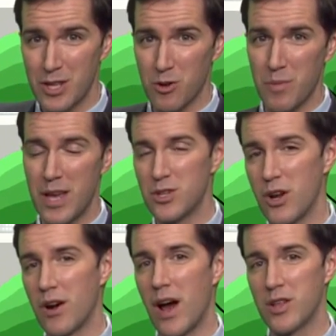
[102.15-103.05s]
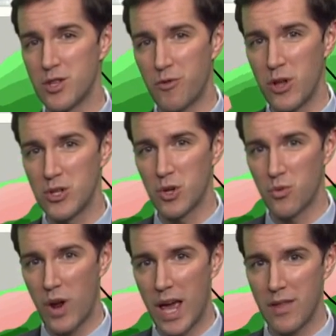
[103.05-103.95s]
So it may start out as
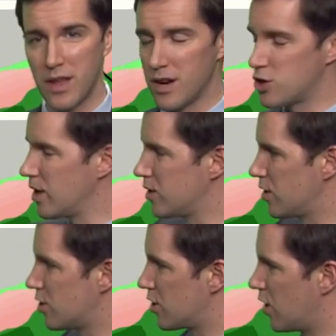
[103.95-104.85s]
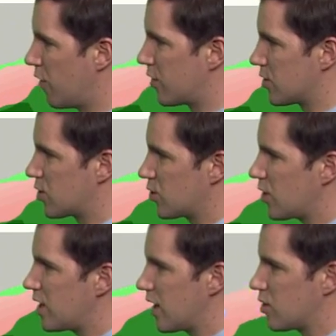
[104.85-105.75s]
freezing rain, then a transition over to
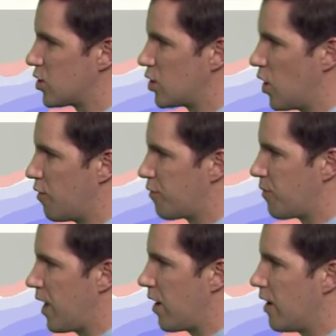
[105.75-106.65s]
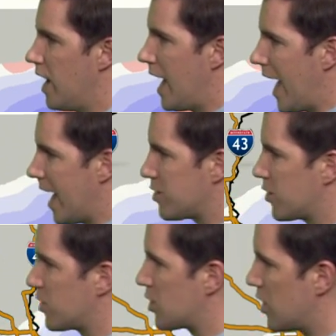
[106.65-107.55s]
sleet and snow from there. As
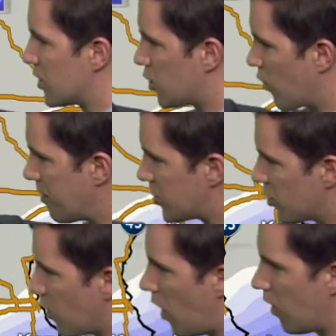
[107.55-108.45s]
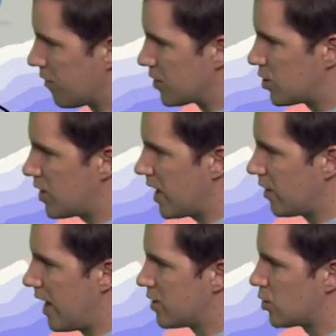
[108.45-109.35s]
you can see, this sweeps through all of the state
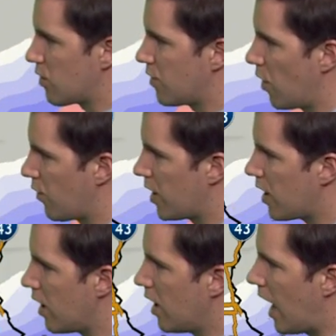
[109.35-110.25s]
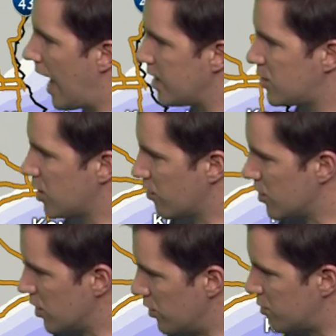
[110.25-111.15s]
lines. So even though the icing
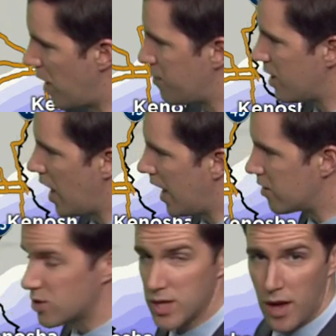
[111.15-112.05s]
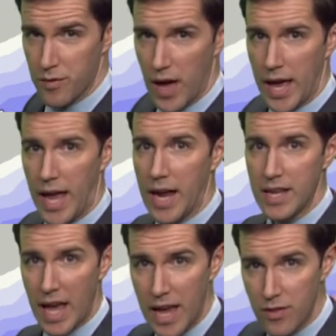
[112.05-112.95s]
results might be higher south of
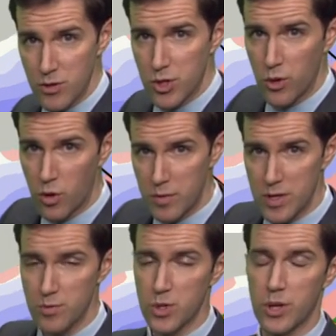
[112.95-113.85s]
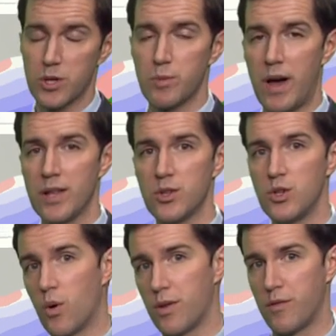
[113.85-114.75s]
I-88, there's still going to be some slick spots
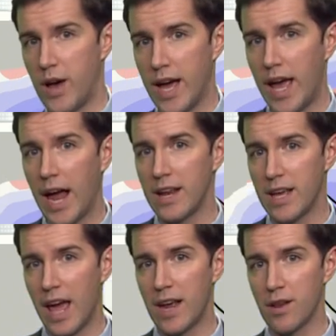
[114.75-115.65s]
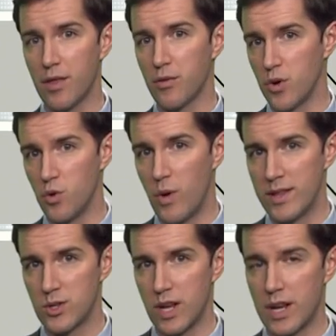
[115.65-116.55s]
north of I-88 through
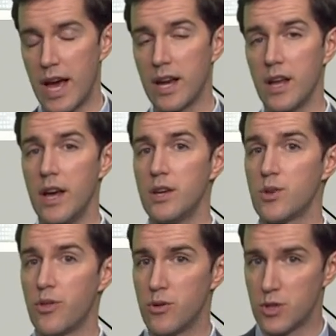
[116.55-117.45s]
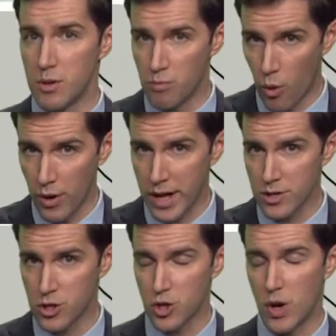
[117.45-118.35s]
Wednesday night. So Thursday
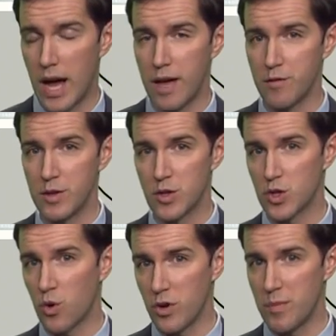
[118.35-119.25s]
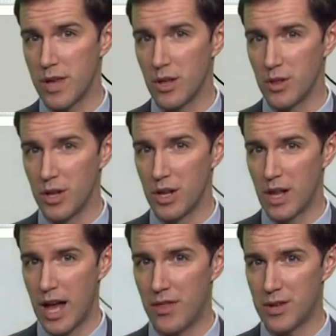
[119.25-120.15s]
morning's drive is going to be a
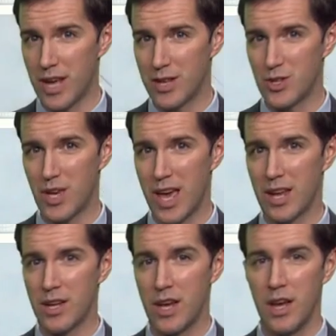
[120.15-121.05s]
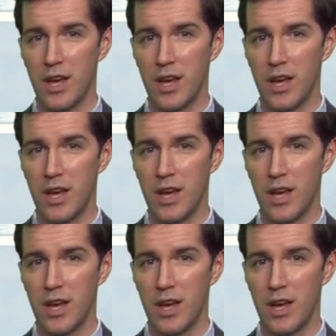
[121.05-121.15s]
little the dicey end.